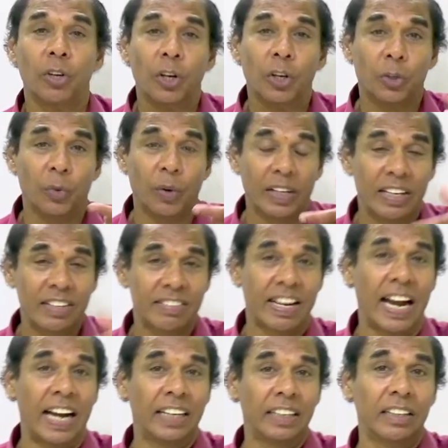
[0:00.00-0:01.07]
to
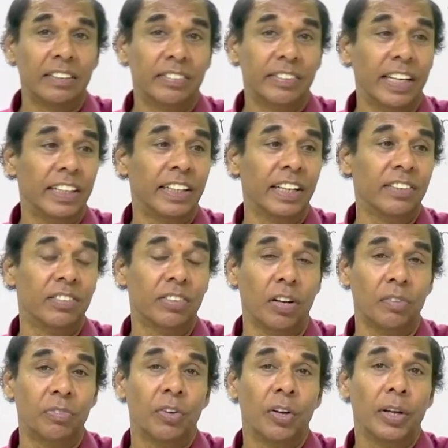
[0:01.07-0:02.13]
understand the sentence
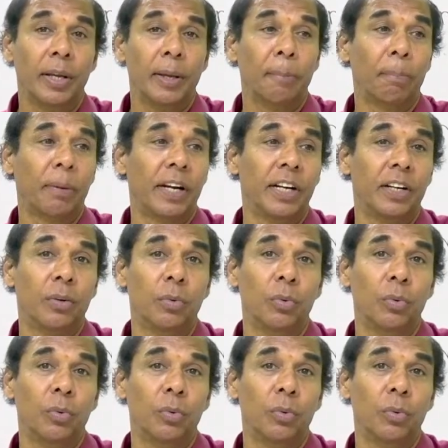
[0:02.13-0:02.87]
of imperative.